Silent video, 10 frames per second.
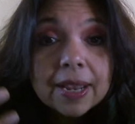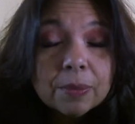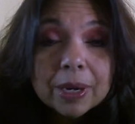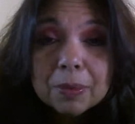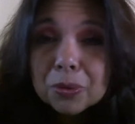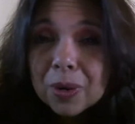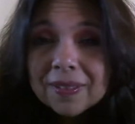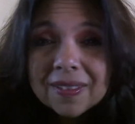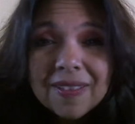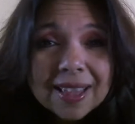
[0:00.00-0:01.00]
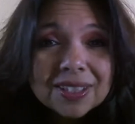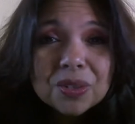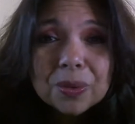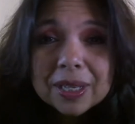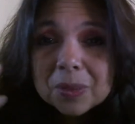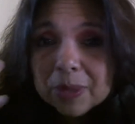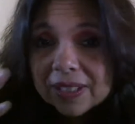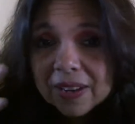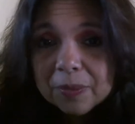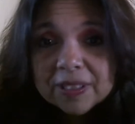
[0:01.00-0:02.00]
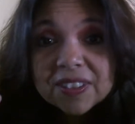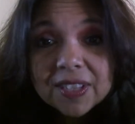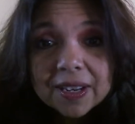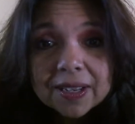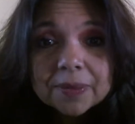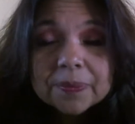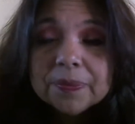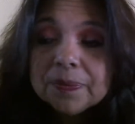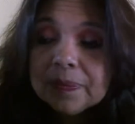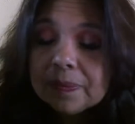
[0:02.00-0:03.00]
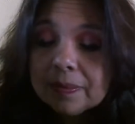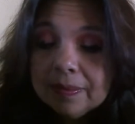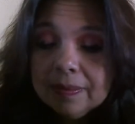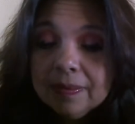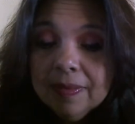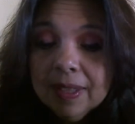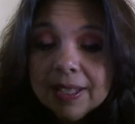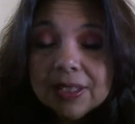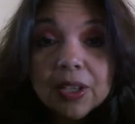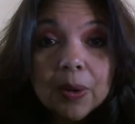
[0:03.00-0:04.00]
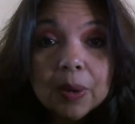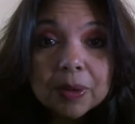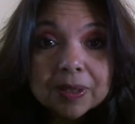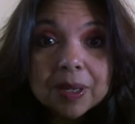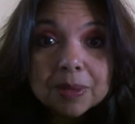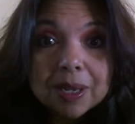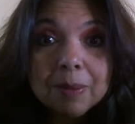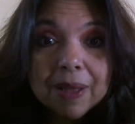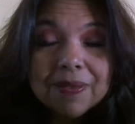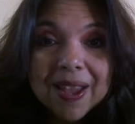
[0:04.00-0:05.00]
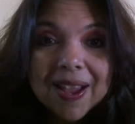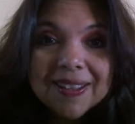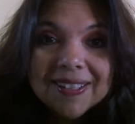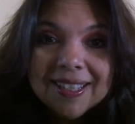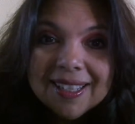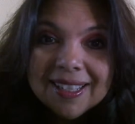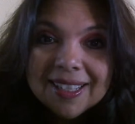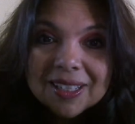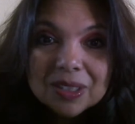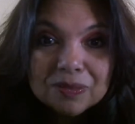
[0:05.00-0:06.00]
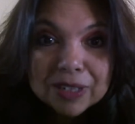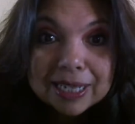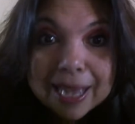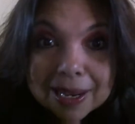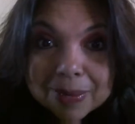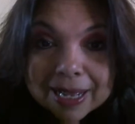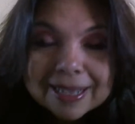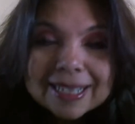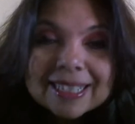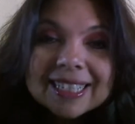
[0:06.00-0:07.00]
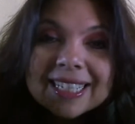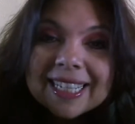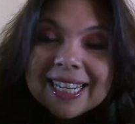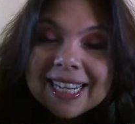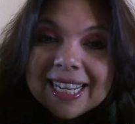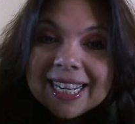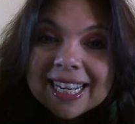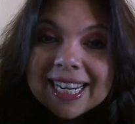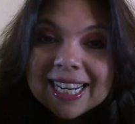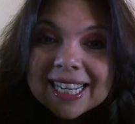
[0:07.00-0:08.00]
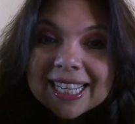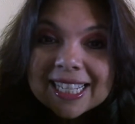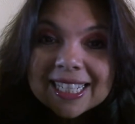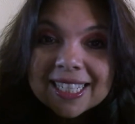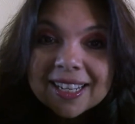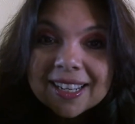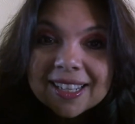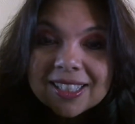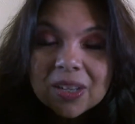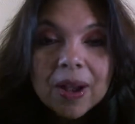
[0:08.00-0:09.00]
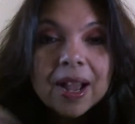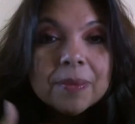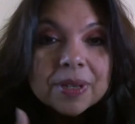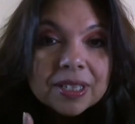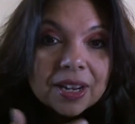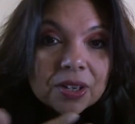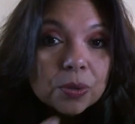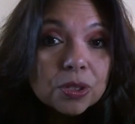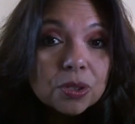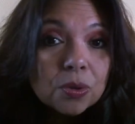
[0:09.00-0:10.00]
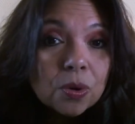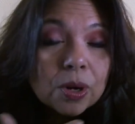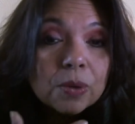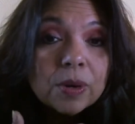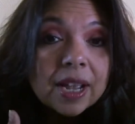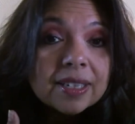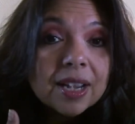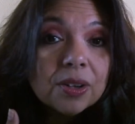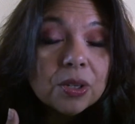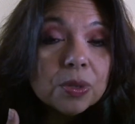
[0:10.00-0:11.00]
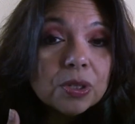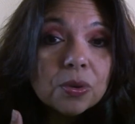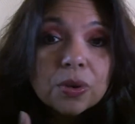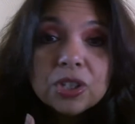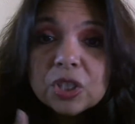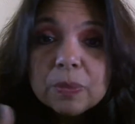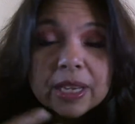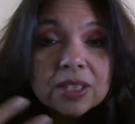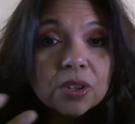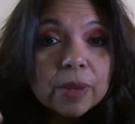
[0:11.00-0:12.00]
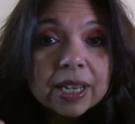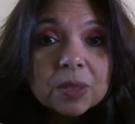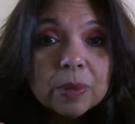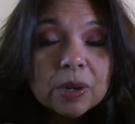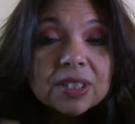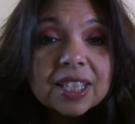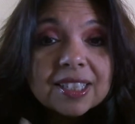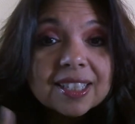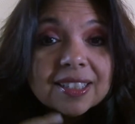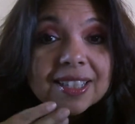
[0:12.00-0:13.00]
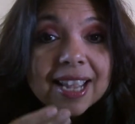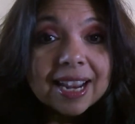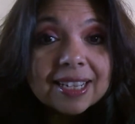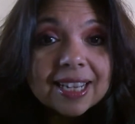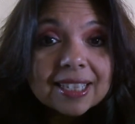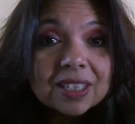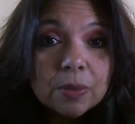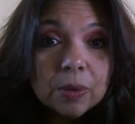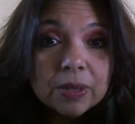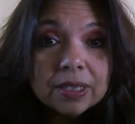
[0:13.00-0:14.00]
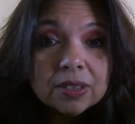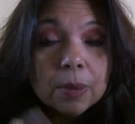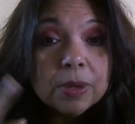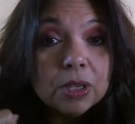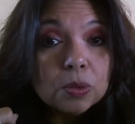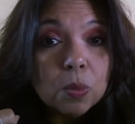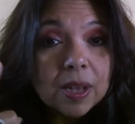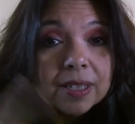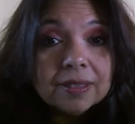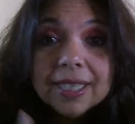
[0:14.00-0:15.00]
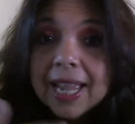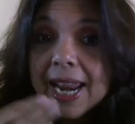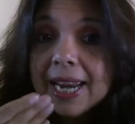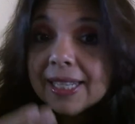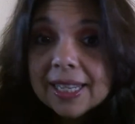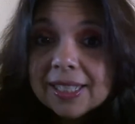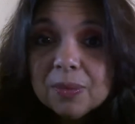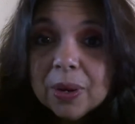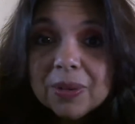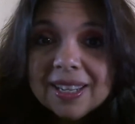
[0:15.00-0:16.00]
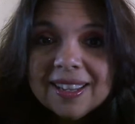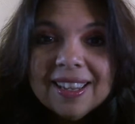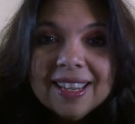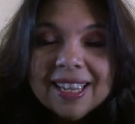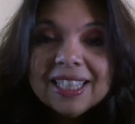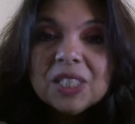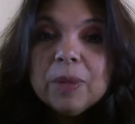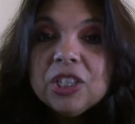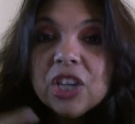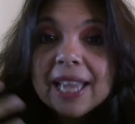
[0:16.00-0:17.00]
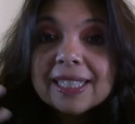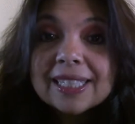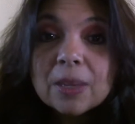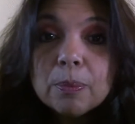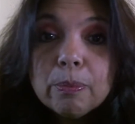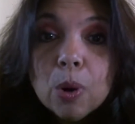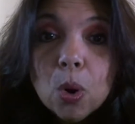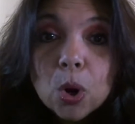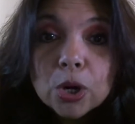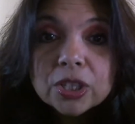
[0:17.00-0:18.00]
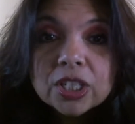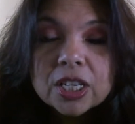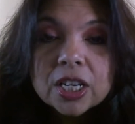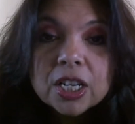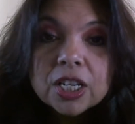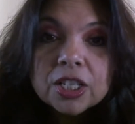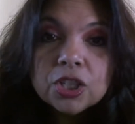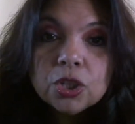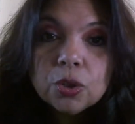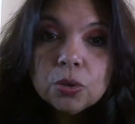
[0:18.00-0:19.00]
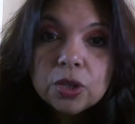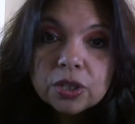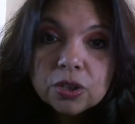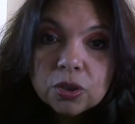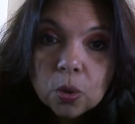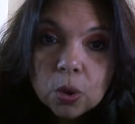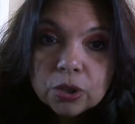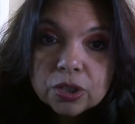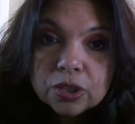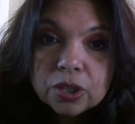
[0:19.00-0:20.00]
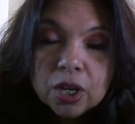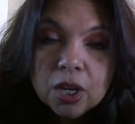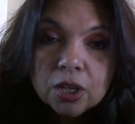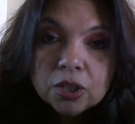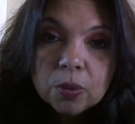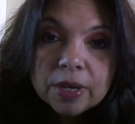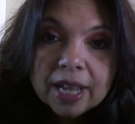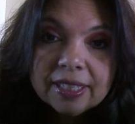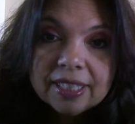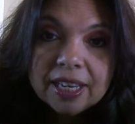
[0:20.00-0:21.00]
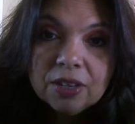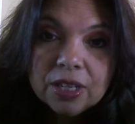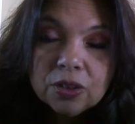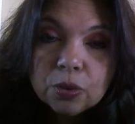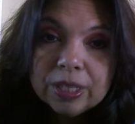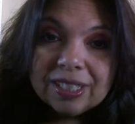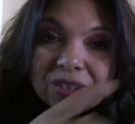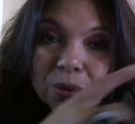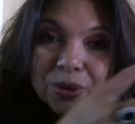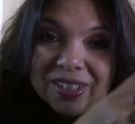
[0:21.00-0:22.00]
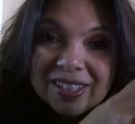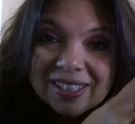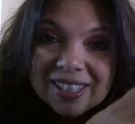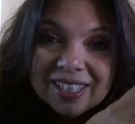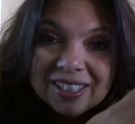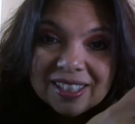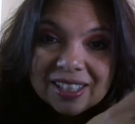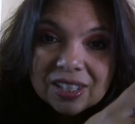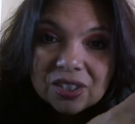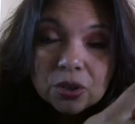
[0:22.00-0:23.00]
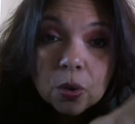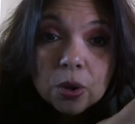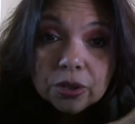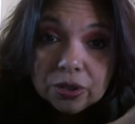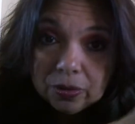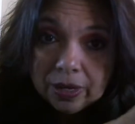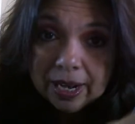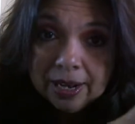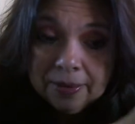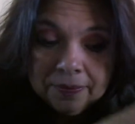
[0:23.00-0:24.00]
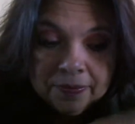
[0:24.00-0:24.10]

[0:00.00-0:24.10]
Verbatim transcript: I haven't been able to run in the last two weeks because I've been sick. And so I'm really upset about that. A little freaking out about it. And so I, am going to tell you a story. When I tell you a story, just based on my experience, that's lay testimony. So I'm going to use one lay testimony in the speech as support to the source. So when I say you need three sources, this is the source, okay?